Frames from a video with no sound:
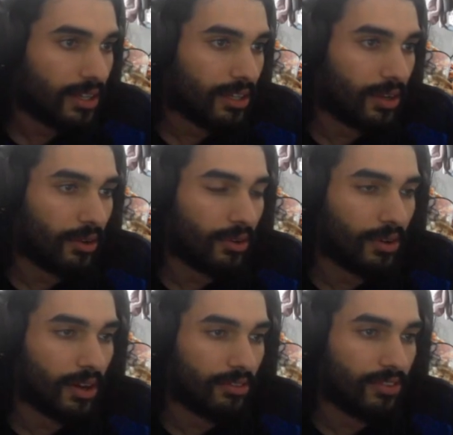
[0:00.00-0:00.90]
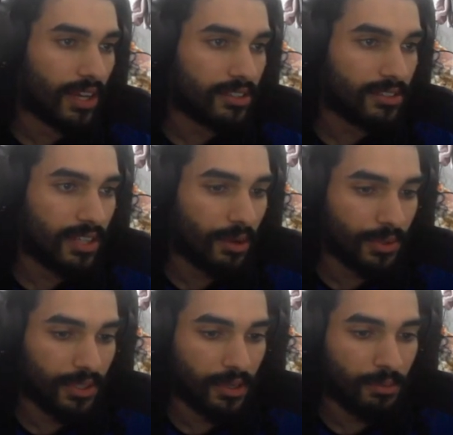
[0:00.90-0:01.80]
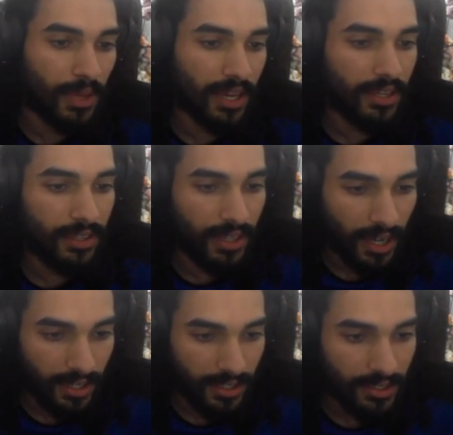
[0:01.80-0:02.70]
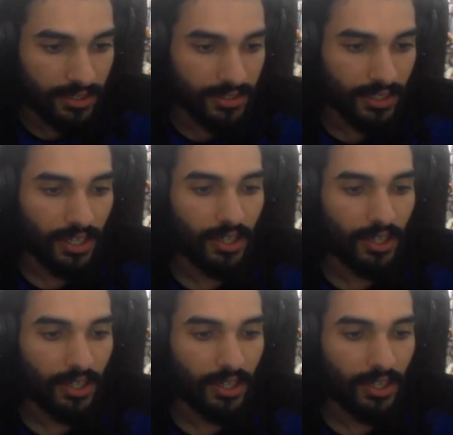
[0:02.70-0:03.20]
you know, effects that were done back in the 90s.